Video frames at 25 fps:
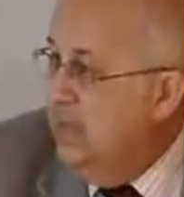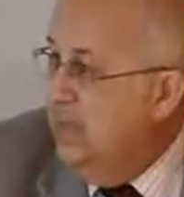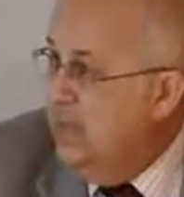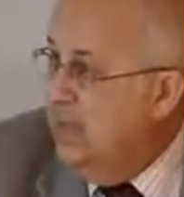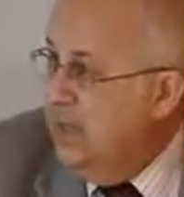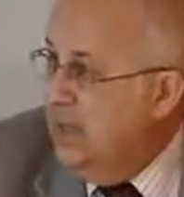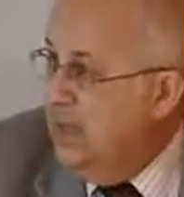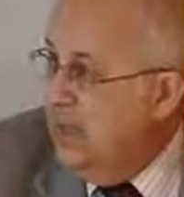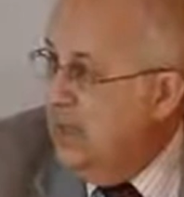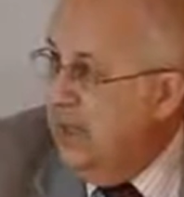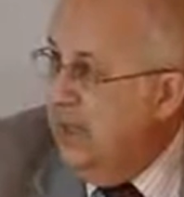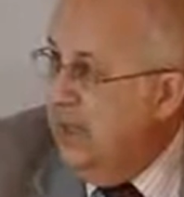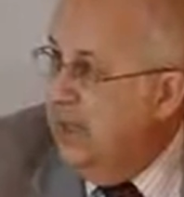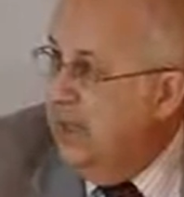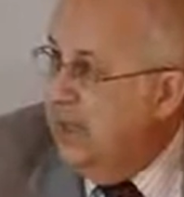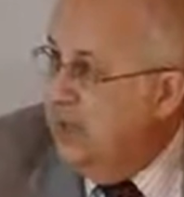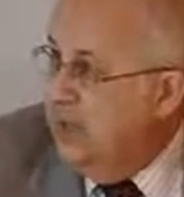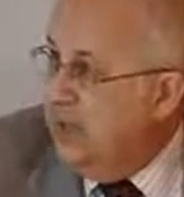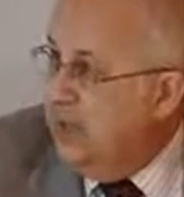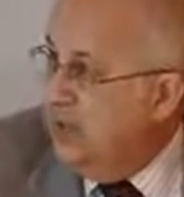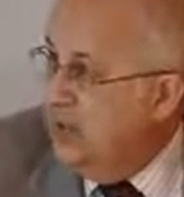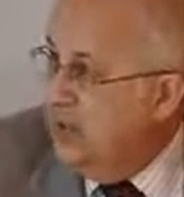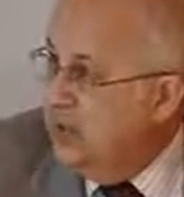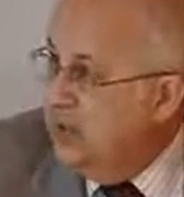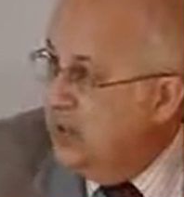So that
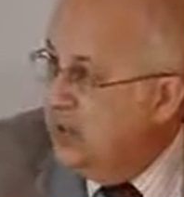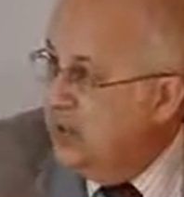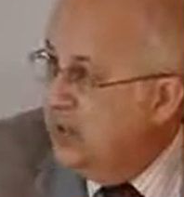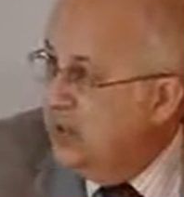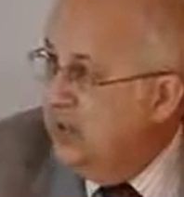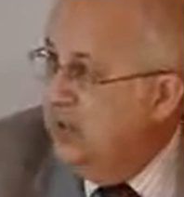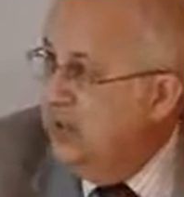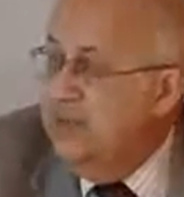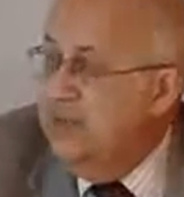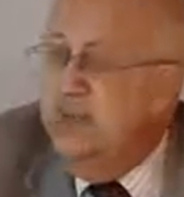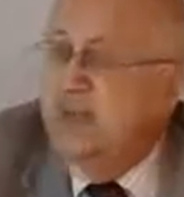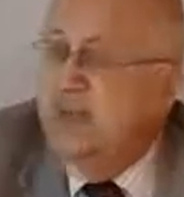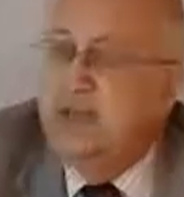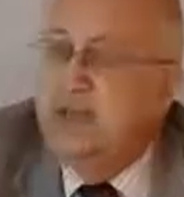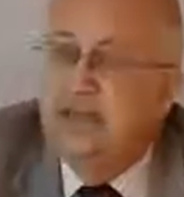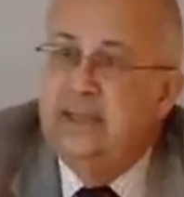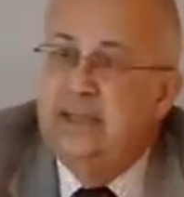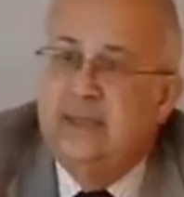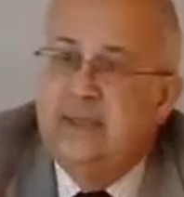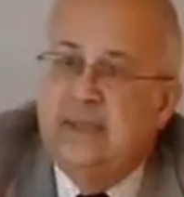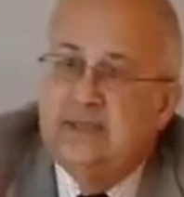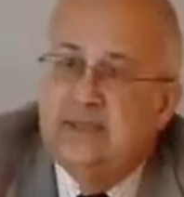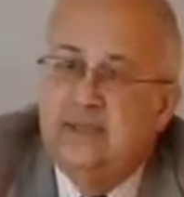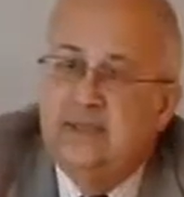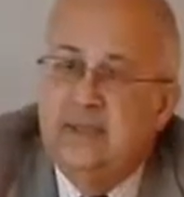is cross-reference the
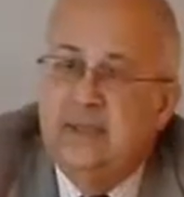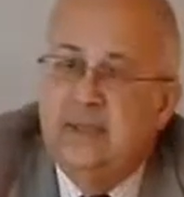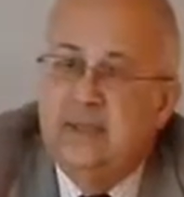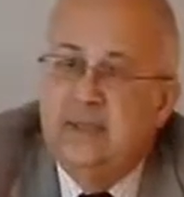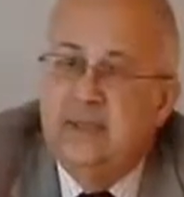ideas.